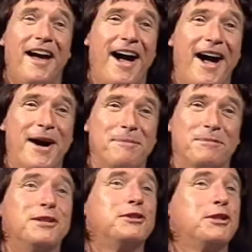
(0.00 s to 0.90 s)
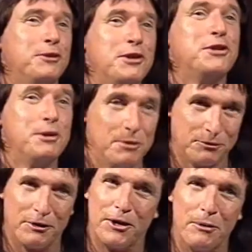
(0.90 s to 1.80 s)
Considering she was
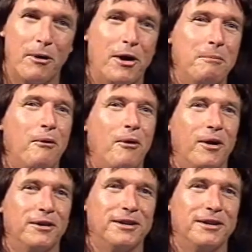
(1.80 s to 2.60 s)
very well-born,